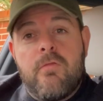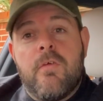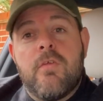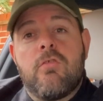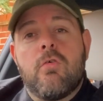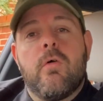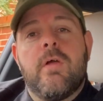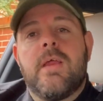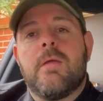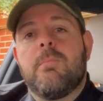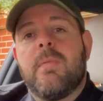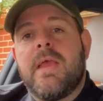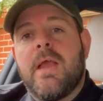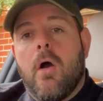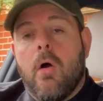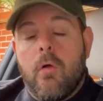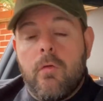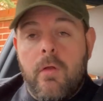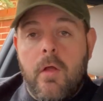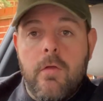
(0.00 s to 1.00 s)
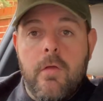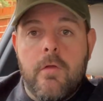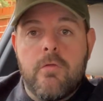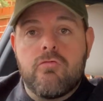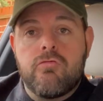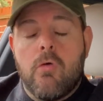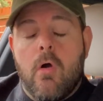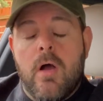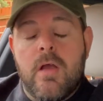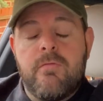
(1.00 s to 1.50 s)
joining me on the
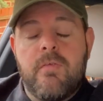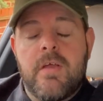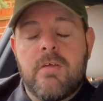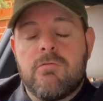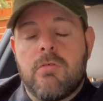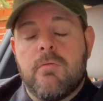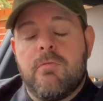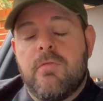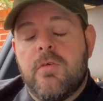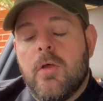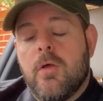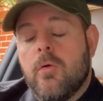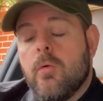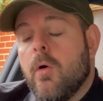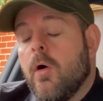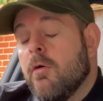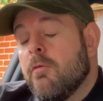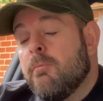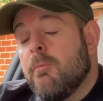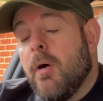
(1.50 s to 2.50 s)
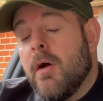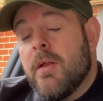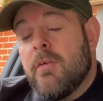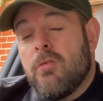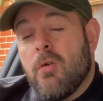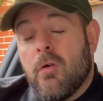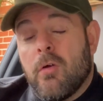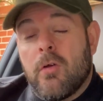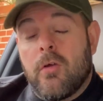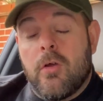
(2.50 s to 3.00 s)
driving review of my
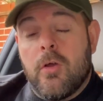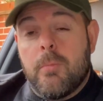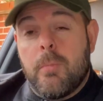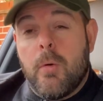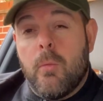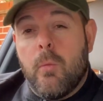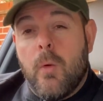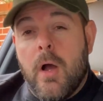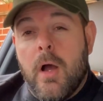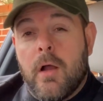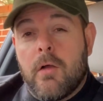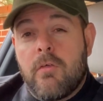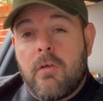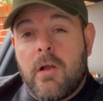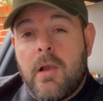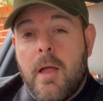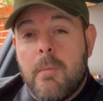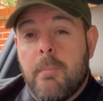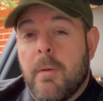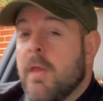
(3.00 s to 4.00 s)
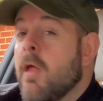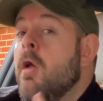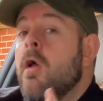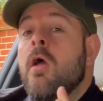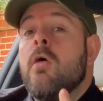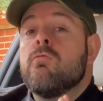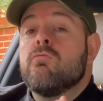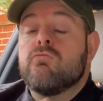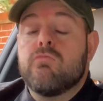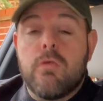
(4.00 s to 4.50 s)
John Cooper Works Clubman.
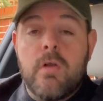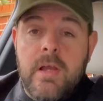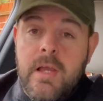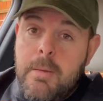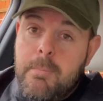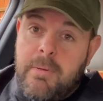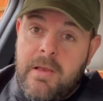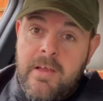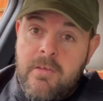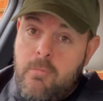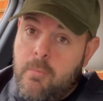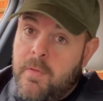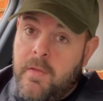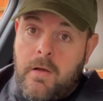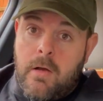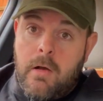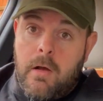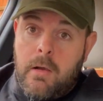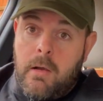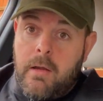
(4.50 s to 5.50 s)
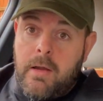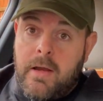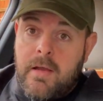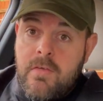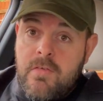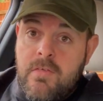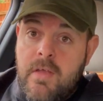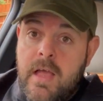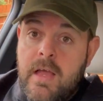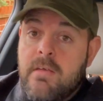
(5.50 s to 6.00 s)
Really pleased with the car, like
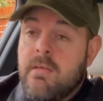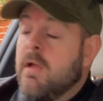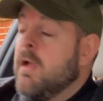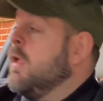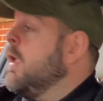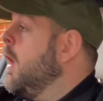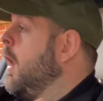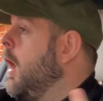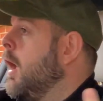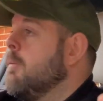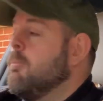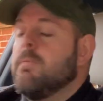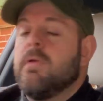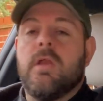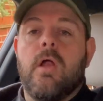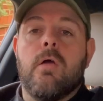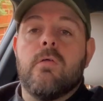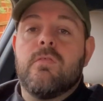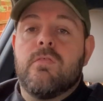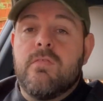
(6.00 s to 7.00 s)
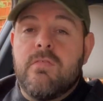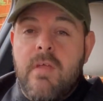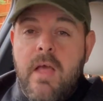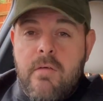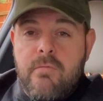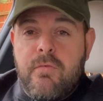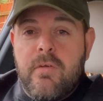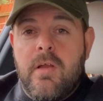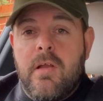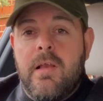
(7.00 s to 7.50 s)
I said. You know,
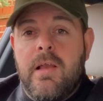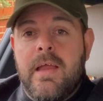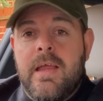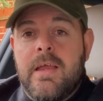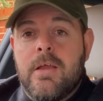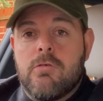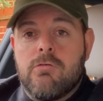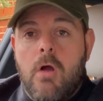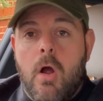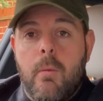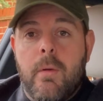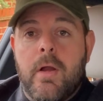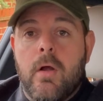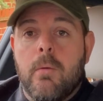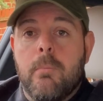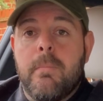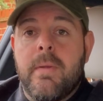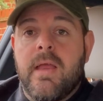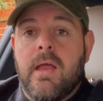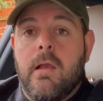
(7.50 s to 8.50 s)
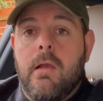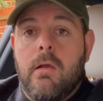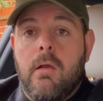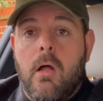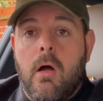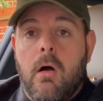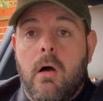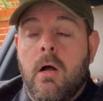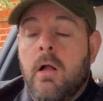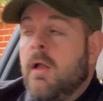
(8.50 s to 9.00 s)
definitely growing on me a
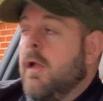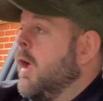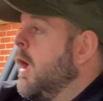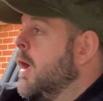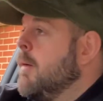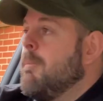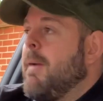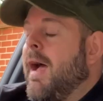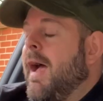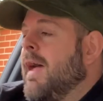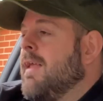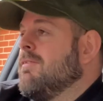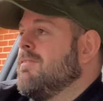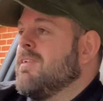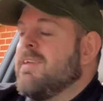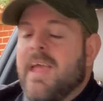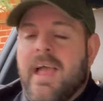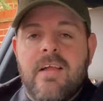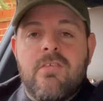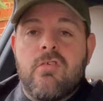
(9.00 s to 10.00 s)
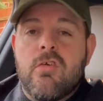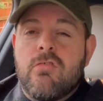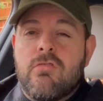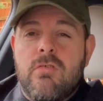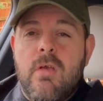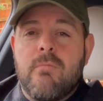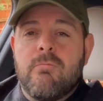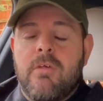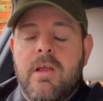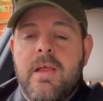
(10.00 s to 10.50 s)
lot, and yeah, just
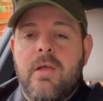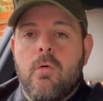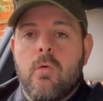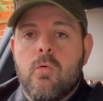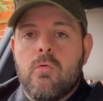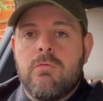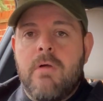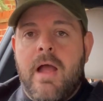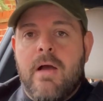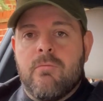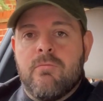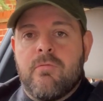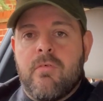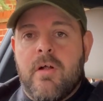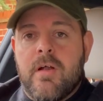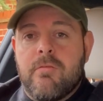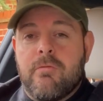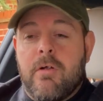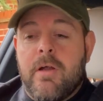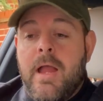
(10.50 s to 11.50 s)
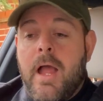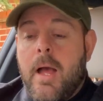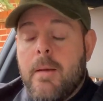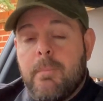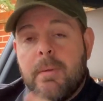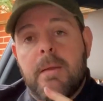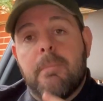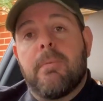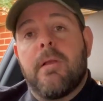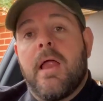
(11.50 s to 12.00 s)
generally all round very, very
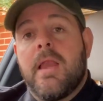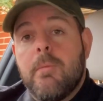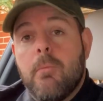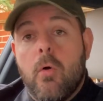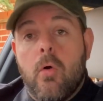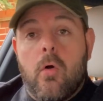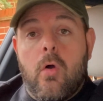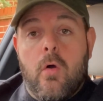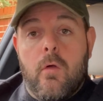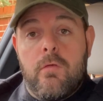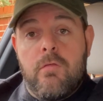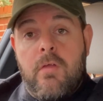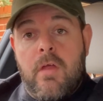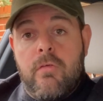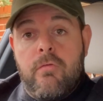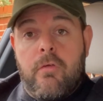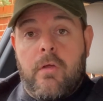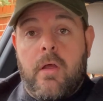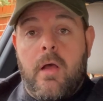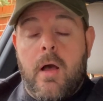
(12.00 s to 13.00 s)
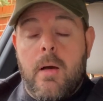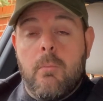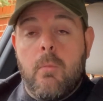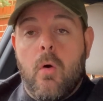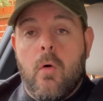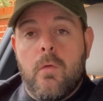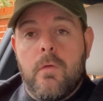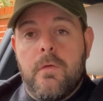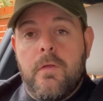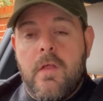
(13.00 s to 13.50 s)
happy. Plenty more content to come
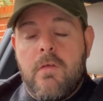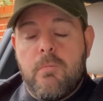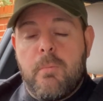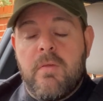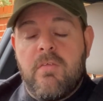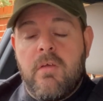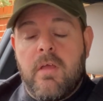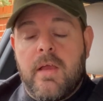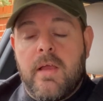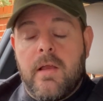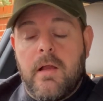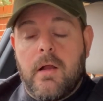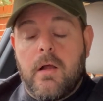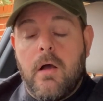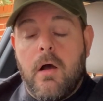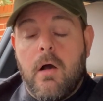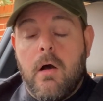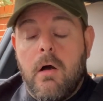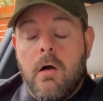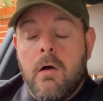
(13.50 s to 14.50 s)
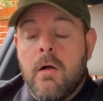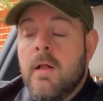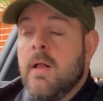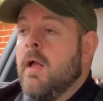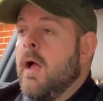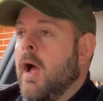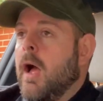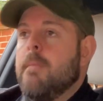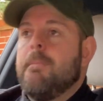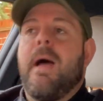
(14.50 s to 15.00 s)
on this particular car,
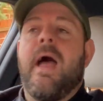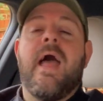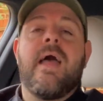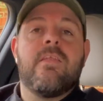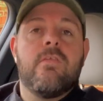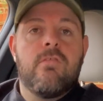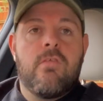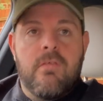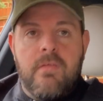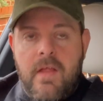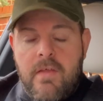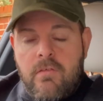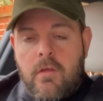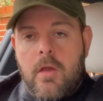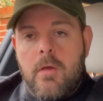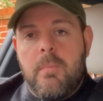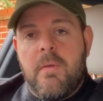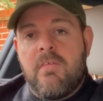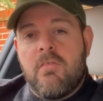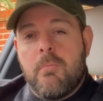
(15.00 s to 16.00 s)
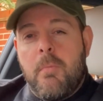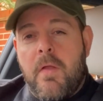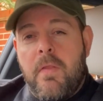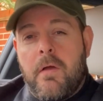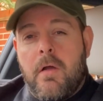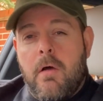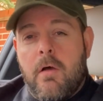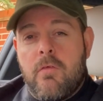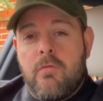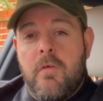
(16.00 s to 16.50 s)
and there's going to be some
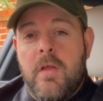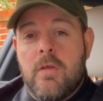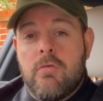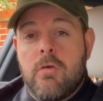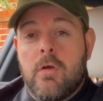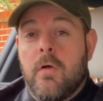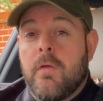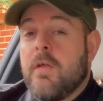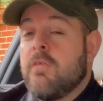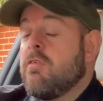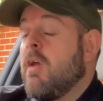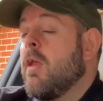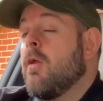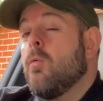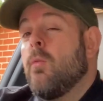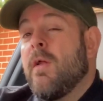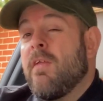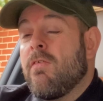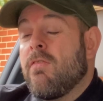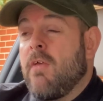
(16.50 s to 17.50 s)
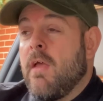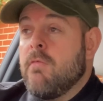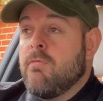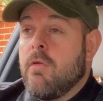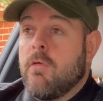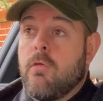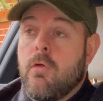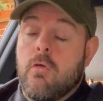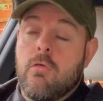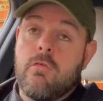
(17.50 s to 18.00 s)
other cars featuring on the channel when safe
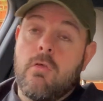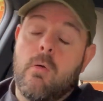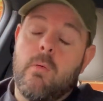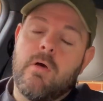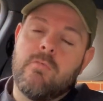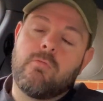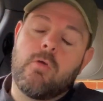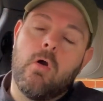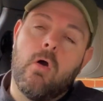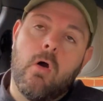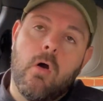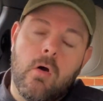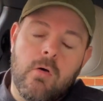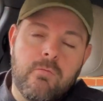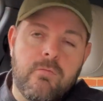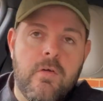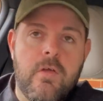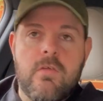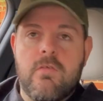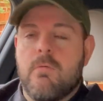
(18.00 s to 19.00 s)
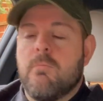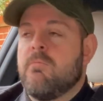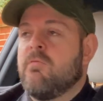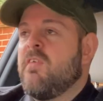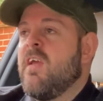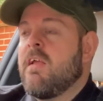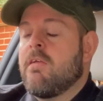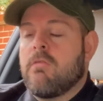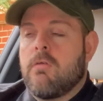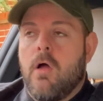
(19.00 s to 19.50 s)
to do so. I've got offers and
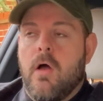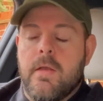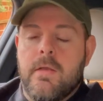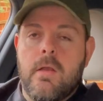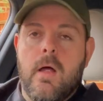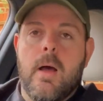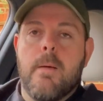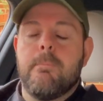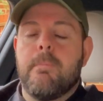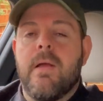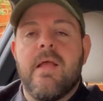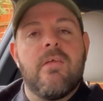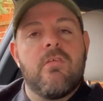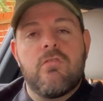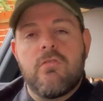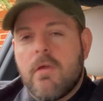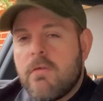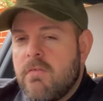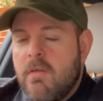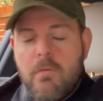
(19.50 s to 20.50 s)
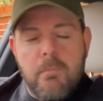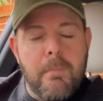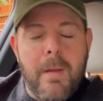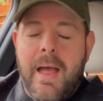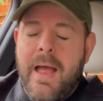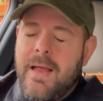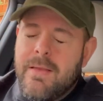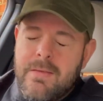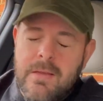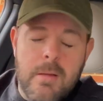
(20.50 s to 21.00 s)
things lined up, but it's just this
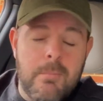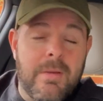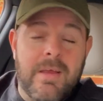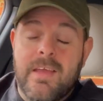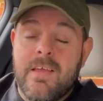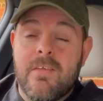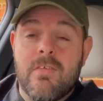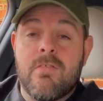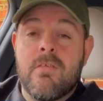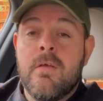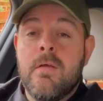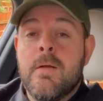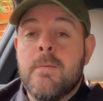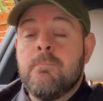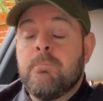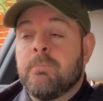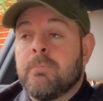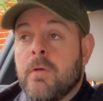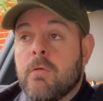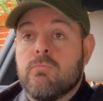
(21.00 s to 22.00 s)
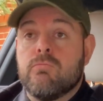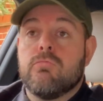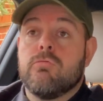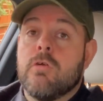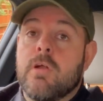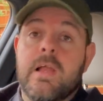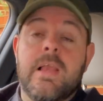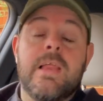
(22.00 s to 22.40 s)
pandemic is really,